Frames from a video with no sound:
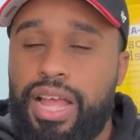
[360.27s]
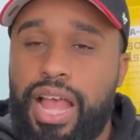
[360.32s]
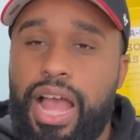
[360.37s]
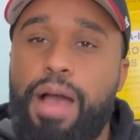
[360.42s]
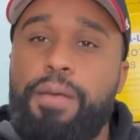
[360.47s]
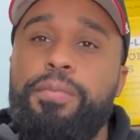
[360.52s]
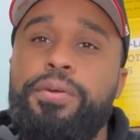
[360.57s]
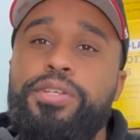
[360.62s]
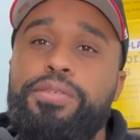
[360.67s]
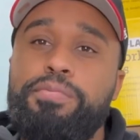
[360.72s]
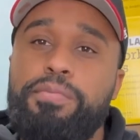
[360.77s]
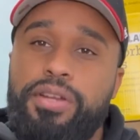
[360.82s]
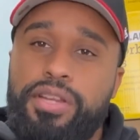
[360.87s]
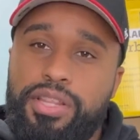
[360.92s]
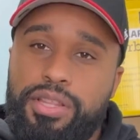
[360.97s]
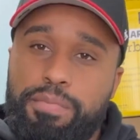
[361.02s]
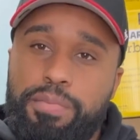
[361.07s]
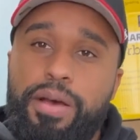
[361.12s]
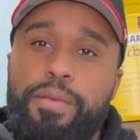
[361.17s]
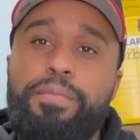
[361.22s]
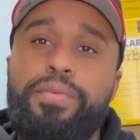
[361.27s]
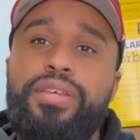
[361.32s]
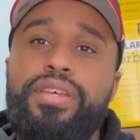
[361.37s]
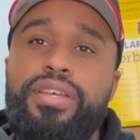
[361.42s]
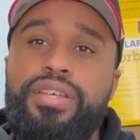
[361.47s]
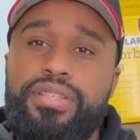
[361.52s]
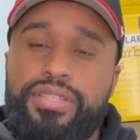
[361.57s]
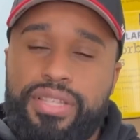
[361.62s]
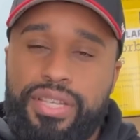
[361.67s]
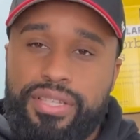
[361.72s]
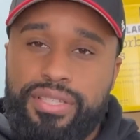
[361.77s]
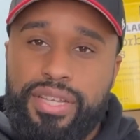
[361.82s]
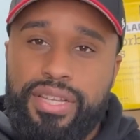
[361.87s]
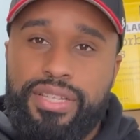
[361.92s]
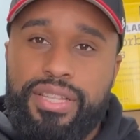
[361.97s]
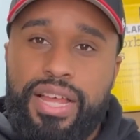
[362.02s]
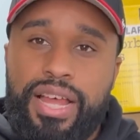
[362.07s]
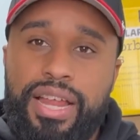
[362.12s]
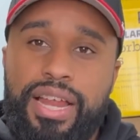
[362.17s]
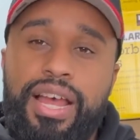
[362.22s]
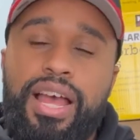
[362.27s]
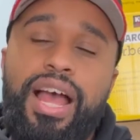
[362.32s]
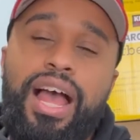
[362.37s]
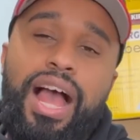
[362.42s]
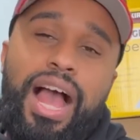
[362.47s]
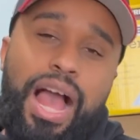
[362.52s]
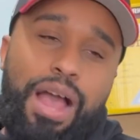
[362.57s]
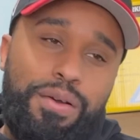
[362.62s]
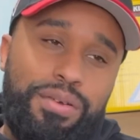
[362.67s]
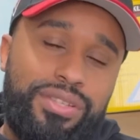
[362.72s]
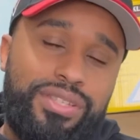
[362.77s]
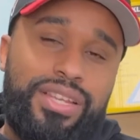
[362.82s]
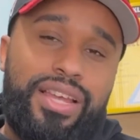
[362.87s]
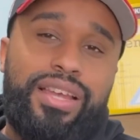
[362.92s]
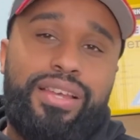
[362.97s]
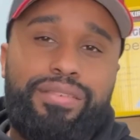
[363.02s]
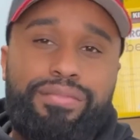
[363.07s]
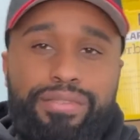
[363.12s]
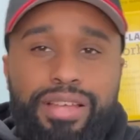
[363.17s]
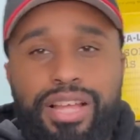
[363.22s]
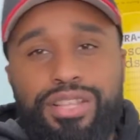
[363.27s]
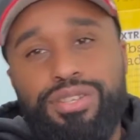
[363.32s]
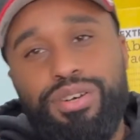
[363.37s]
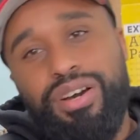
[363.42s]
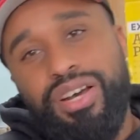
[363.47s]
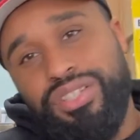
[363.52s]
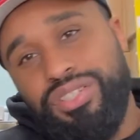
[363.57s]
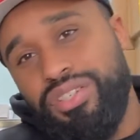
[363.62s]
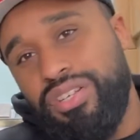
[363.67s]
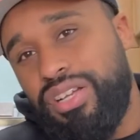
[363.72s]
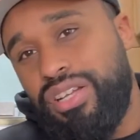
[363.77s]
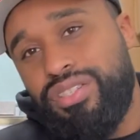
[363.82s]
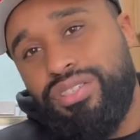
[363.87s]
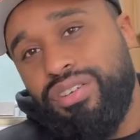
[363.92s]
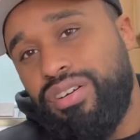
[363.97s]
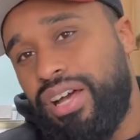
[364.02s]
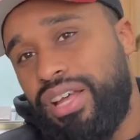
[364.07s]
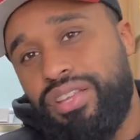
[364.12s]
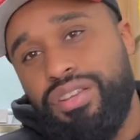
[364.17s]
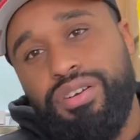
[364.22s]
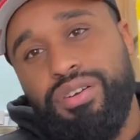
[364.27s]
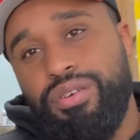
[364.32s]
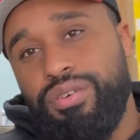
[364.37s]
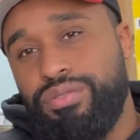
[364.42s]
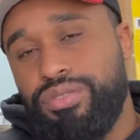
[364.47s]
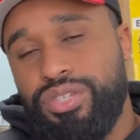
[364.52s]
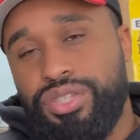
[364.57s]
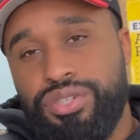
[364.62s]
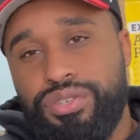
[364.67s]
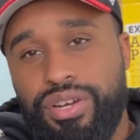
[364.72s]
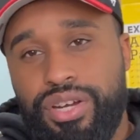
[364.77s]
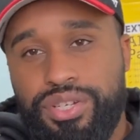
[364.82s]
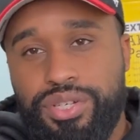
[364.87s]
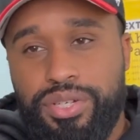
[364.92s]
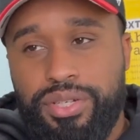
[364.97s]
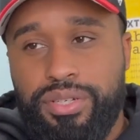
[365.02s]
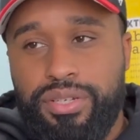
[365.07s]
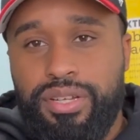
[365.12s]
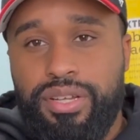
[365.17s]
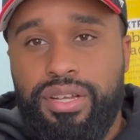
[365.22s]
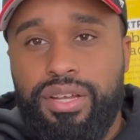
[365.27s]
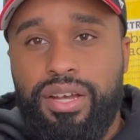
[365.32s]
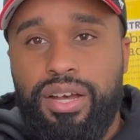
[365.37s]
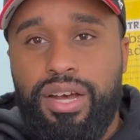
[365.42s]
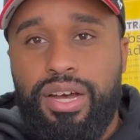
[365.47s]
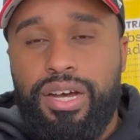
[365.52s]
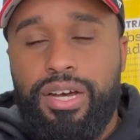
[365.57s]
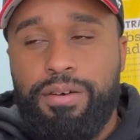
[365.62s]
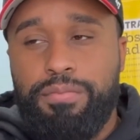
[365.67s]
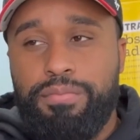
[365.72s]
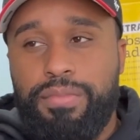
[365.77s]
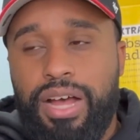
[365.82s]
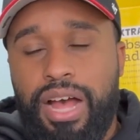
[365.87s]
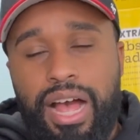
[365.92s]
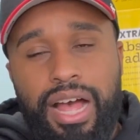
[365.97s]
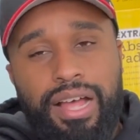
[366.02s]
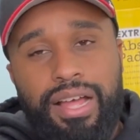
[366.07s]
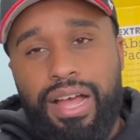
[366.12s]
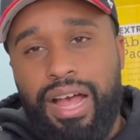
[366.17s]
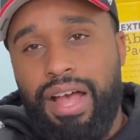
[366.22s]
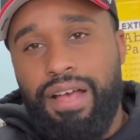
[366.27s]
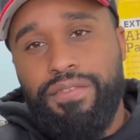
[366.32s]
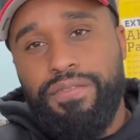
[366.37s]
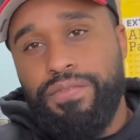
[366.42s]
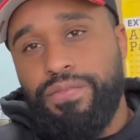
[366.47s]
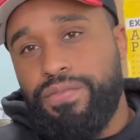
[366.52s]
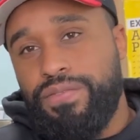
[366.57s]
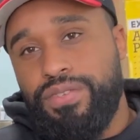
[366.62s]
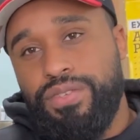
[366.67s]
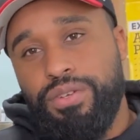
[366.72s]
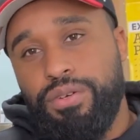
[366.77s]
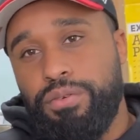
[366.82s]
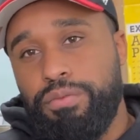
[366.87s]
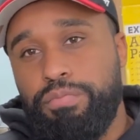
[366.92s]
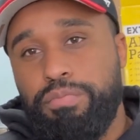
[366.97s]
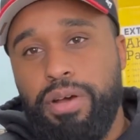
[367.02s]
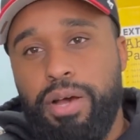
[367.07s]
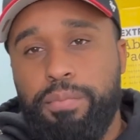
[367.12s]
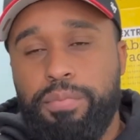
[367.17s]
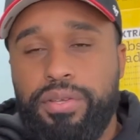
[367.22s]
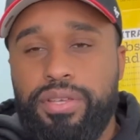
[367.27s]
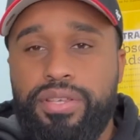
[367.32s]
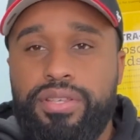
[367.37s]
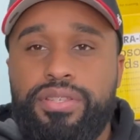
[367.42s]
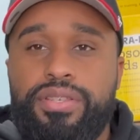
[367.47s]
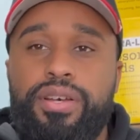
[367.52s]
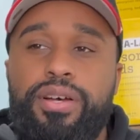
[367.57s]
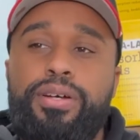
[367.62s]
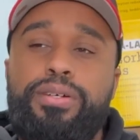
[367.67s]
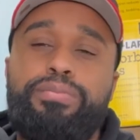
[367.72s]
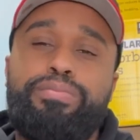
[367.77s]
how much money the puppy is, things like that. I would say it's all at your own discretion. I've sold puppies